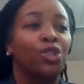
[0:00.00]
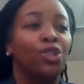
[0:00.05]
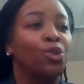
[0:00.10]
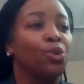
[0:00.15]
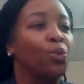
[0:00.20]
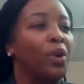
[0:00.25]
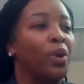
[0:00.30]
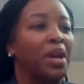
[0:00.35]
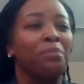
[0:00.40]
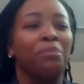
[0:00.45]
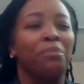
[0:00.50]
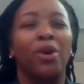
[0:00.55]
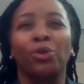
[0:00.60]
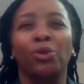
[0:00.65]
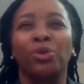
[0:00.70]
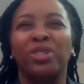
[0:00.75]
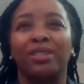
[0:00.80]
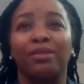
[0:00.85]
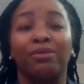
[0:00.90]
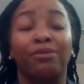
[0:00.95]
to a
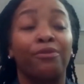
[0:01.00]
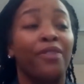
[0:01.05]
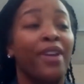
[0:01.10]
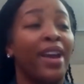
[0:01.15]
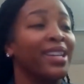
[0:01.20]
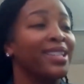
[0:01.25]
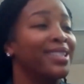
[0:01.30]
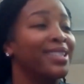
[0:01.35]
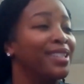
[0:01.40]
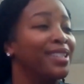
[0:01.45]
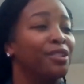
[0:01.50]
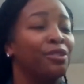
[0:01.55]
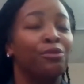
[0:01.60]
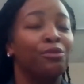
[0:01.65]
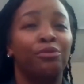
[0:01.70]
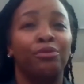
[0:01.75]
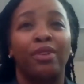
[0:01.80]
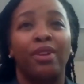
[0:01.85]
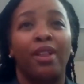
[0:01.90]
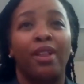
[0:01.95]
most
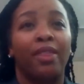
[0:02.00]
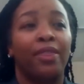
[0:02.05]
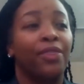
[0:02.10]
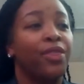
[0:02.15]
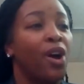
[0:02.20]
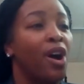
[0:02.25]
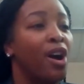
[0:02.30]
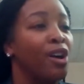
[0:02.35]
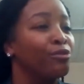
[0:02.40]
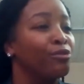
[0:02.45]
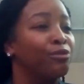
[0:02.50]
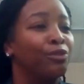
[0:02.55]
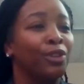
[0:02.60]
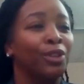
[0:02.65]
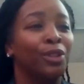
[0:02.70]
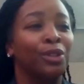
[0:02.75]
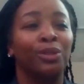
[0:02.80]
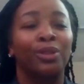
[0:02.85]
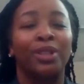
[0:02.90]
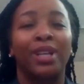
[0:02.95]
effective,
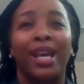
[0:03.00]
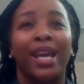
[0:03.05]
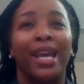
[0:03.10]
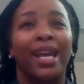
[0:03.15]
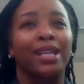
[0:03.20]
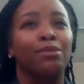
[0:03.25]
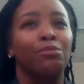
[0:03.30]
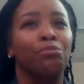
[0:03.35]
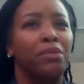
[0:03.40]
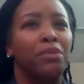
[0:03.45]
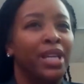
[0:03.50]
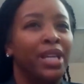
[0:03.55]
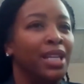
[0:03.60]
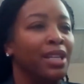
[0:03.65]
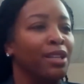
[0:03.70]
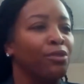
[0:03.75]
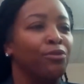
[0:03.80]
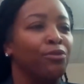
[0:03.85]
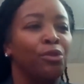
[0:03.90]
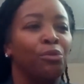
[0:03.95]
thoughtful, and
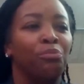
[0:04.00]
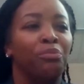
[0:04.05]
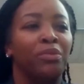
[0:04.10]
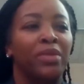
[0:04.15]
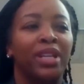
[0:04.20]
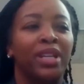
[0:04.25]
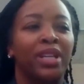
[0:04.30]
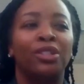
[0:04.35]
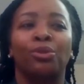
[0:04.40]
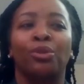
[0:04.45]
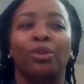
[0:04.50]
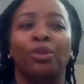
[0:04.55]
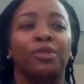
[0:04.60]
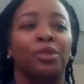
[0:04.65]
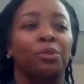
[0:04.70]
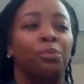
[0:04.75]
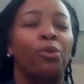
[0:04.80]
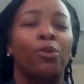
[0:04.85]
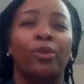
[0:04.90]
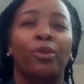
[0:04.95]
meaningful menu of
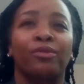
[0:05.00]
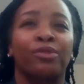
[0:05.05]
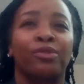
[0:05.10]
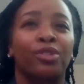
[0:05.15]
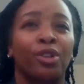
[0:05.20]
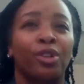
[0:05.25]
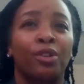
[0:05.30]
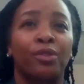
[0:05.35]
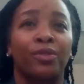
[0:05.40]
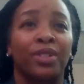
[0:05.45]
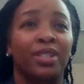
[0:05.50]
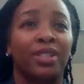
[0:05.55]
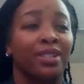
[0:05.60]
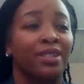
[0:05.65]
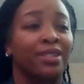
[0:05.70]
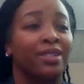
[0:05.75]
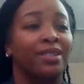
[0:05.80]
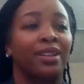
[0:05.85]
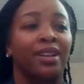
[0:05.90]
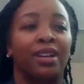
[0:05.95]
supportive
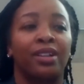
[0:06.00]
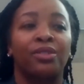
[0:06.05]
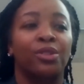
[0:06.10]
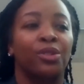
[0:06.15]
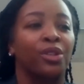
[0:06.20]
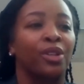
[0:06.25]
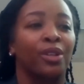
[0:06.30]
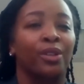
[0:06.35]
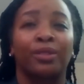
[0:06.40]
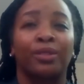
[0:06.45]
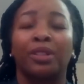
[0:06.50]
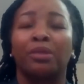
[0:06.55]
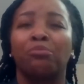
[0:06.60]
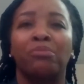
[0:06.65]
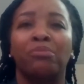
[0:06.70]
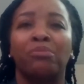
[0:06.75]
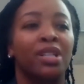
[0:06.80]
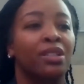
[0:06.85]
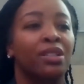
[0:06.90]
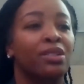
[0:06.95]
services to undergird the
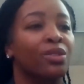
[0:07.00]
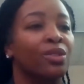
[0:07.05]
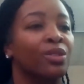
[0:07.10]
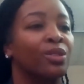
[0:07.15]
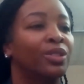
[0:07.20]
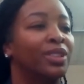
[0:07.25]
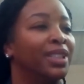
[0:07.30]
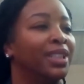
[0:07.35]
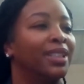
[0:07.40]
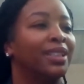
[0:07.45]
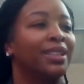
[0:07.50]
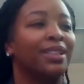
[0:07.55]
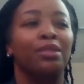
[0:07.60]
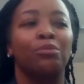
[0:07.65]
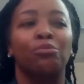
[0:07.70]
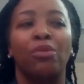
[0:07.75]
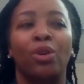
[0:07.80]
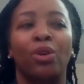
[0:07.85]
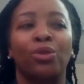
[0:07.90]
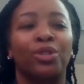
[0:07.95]
mental, the
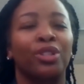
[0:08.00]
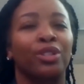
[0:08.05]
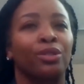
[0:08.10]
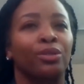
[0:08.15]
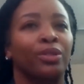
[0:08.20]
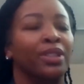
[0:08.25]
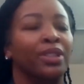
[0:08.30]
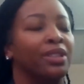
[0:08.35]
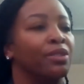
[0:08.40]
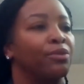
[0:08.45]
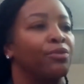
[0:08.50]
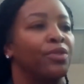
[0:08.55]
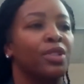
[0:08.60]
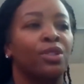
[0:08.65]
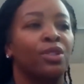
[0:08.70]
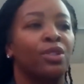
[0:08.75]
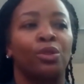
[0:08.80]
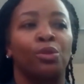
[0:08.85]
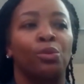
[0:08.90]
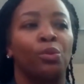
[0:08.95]
emotional, and the
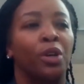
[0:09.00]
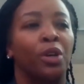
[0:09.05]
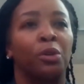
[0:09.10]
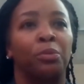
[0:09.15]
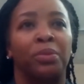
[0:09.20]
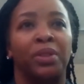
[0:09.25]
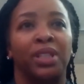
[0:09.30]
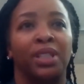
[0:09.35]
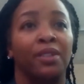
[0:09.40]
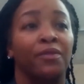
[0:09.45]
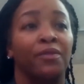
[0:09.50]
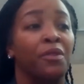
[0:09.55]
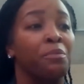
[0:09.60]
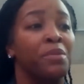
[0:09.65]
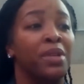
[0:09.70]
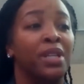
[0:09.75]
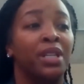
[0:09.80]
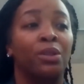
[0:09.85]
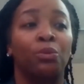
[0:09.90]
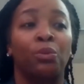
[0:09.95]
physical well-being of the
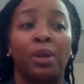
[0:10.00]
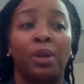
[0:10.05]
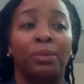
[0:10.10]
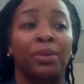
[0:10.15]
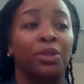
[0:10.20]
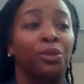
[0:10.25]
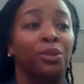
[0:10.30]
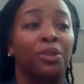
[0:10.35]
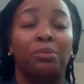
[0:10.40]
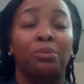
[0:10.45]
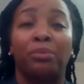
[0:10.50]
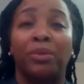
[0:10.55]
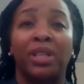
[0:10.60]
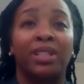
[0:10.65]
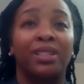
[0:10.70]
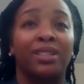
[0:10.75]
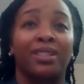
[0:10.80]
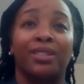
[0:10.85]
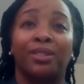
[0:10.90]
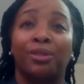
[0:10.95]
men and women who
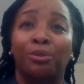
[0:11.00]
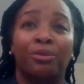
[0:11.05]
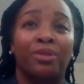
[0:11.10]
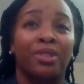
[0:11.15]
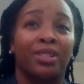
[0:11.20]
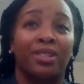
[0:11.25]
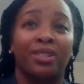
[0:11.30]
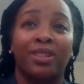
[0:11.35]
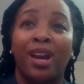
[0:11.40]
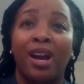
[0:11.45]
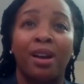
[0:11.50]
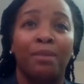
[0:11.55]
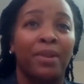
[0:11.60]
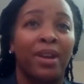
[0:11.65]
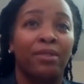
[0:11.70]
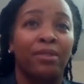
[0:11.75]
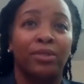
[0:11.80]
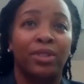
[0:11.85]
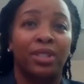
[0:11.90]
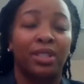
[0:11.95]
commit to do this job
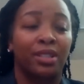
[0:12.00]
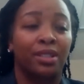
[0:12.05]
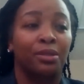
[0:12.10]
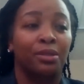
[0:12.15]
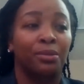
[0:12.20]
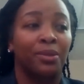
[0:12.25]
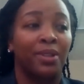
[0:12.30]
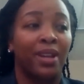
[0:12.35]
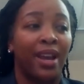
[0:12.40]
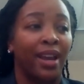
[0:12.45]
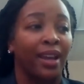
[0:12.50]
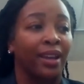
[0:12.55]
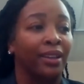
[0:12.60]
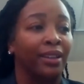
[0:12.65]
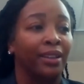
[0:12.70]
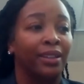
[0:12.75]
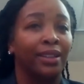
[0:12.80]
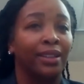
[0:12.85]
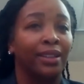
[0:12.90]
every single day.